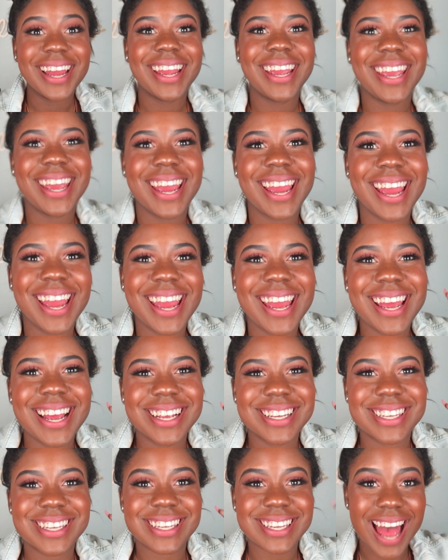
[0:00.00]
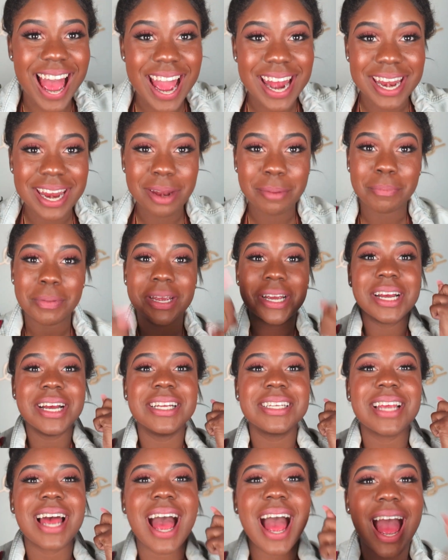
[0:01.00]
get excited
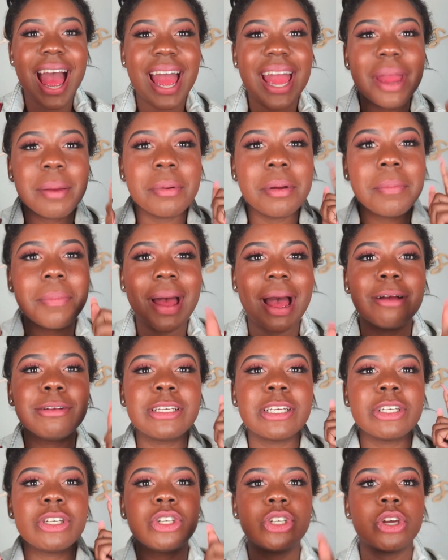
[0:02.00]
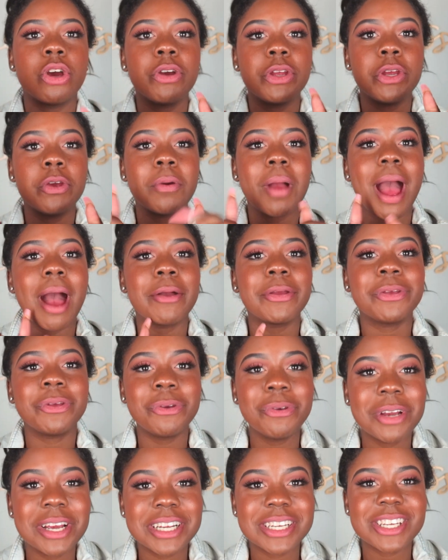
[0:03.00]
because I am about to show you how
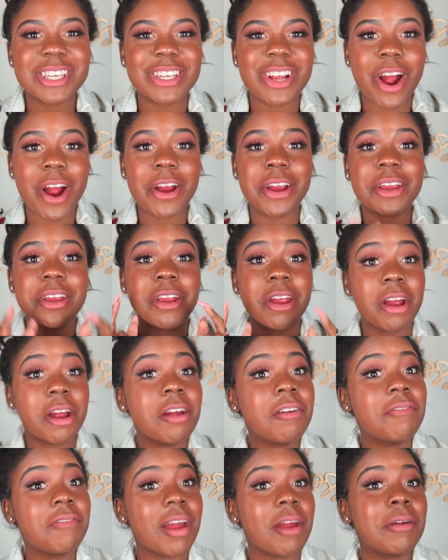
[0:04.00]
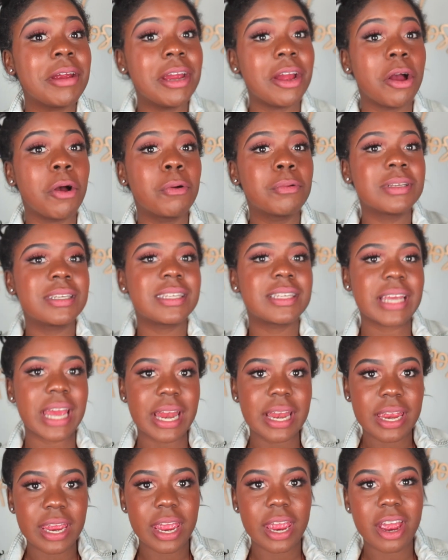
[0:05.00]
you can start your very own
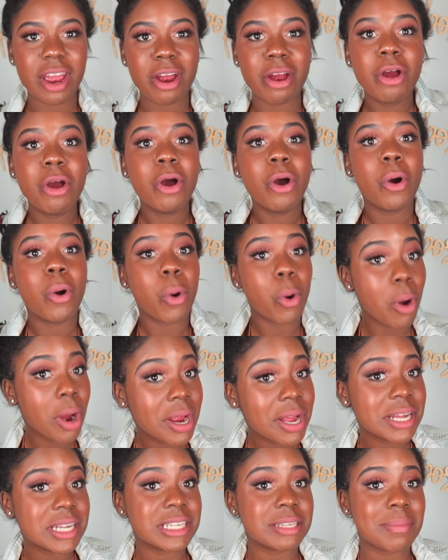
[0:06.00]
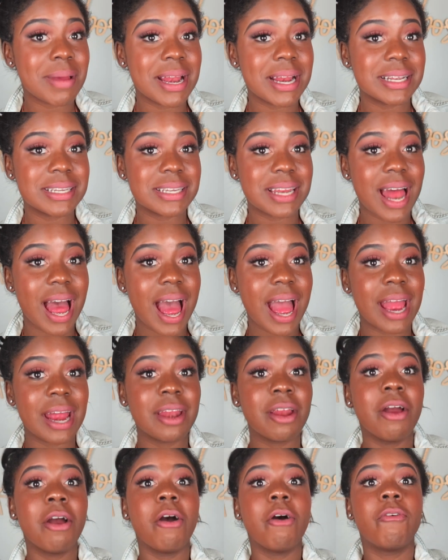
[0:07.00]
skincare or cosmetics
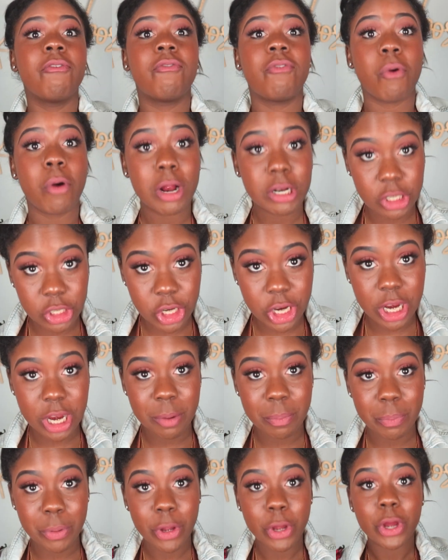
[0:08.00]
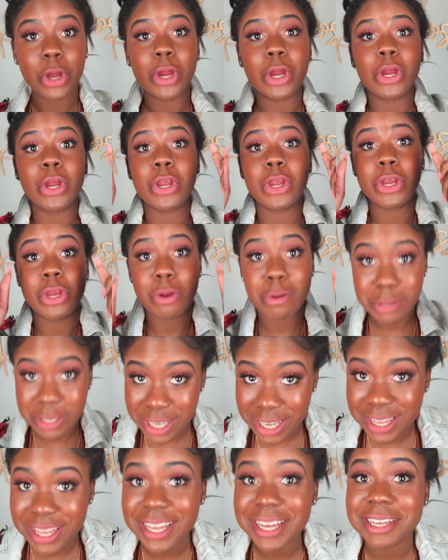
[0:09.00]
line for cheap
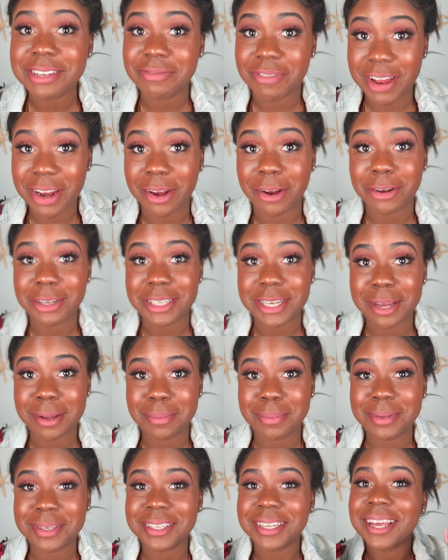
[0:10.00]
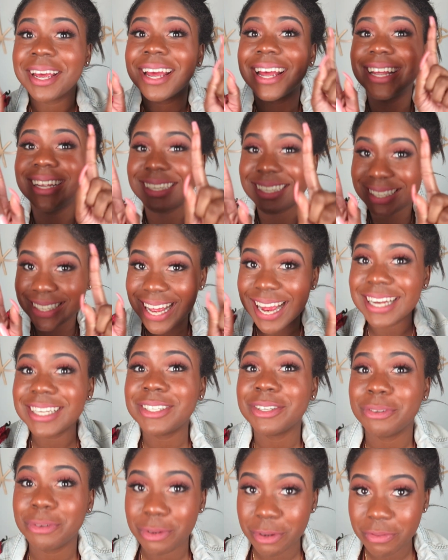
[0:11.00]
using these vendor tips. Stay
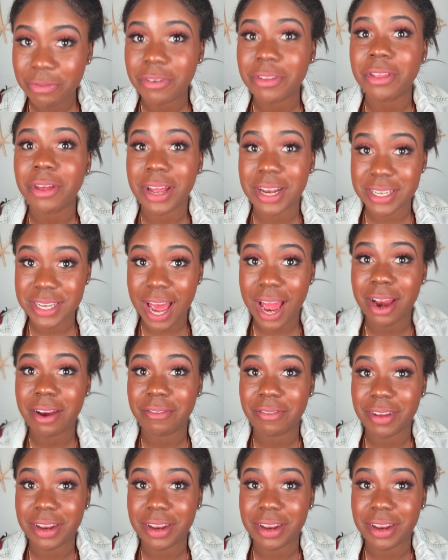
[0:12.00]
tuned for the entire